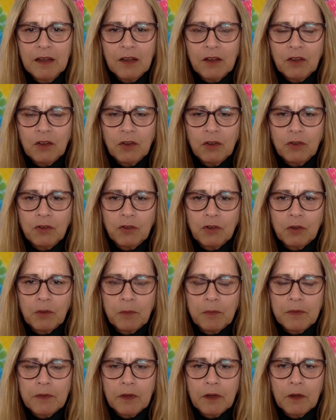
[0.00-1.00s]
YouTube.
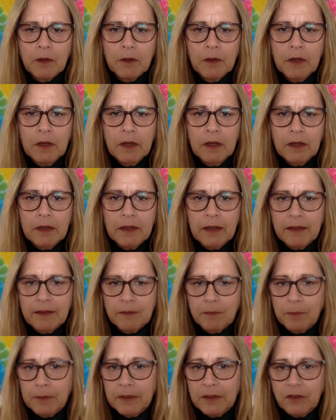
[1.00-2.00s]
So yes,
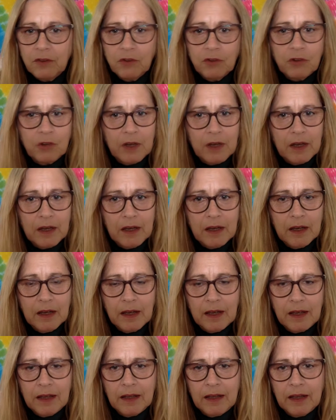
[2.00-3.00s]
please share
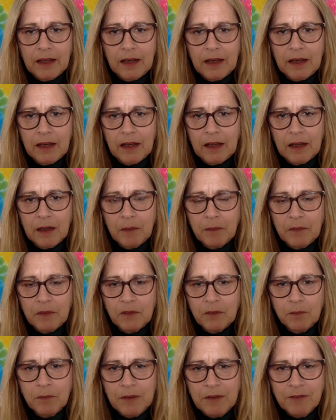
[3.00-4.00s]
and
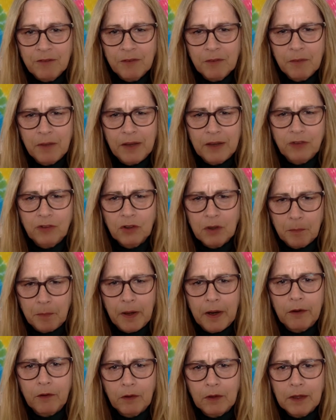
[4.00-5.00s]
there's information
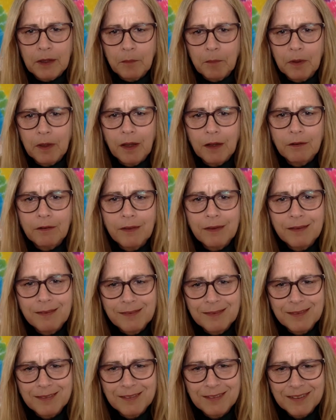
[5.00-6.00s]
apparently below this
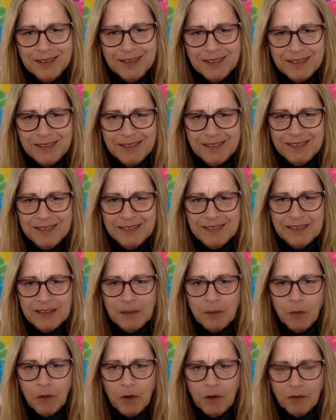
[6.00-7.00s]
that you can see
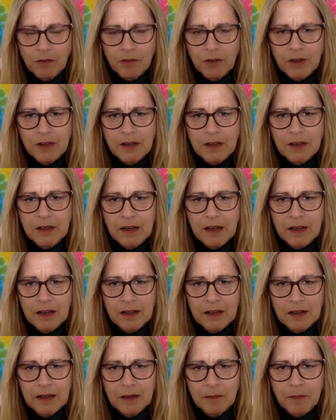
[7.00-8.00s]
what I've written,
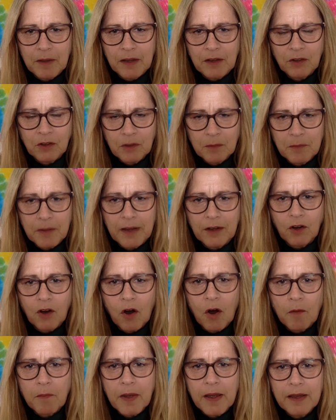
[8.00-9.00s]
and you can make
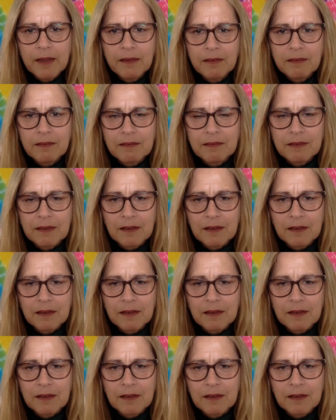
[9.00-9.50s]
comments.